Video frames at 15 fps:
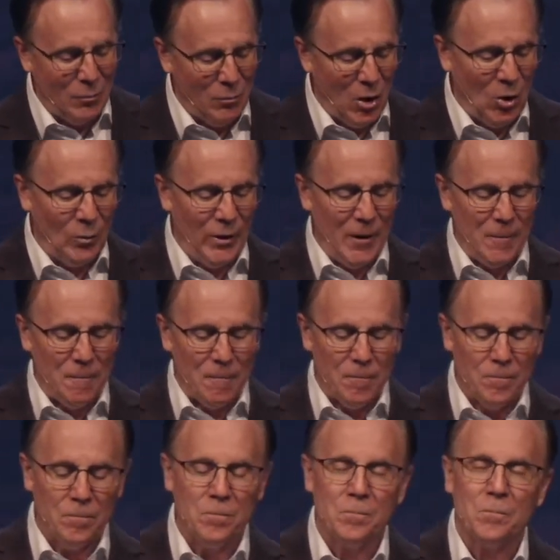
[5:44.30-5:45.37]
in the moment?
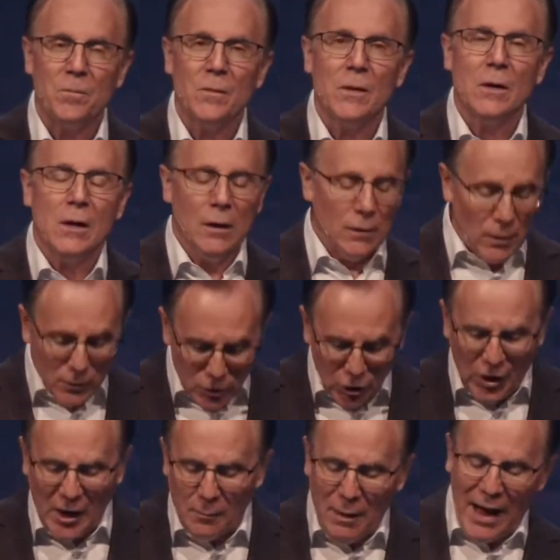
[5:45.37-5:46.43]

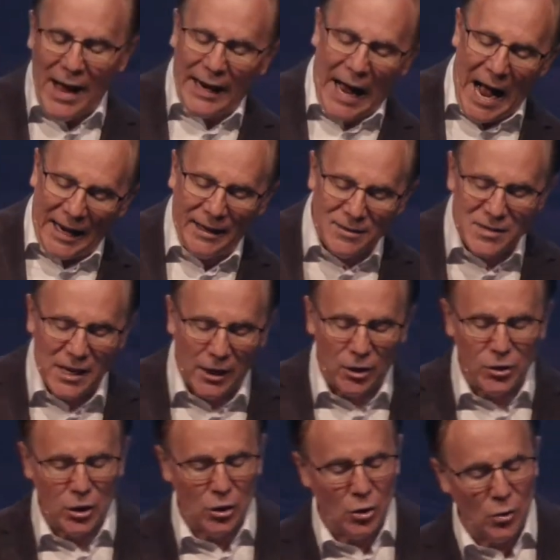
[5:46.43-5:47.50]
Looking back, I can
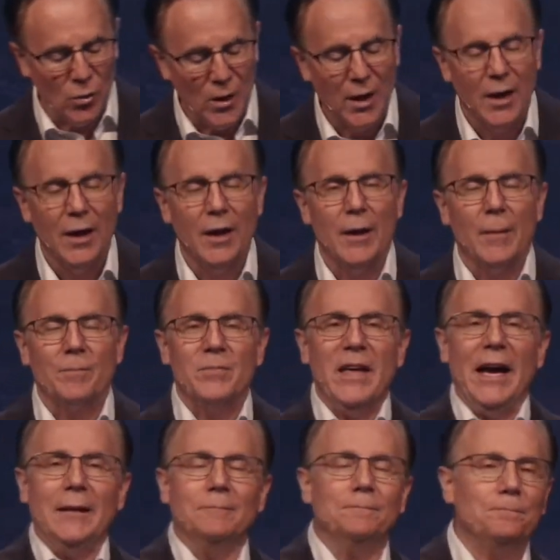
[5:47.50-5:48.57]
tell you
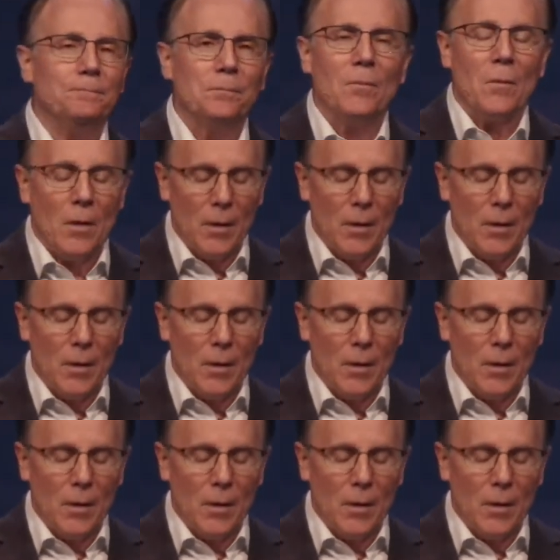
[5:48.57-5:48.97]
that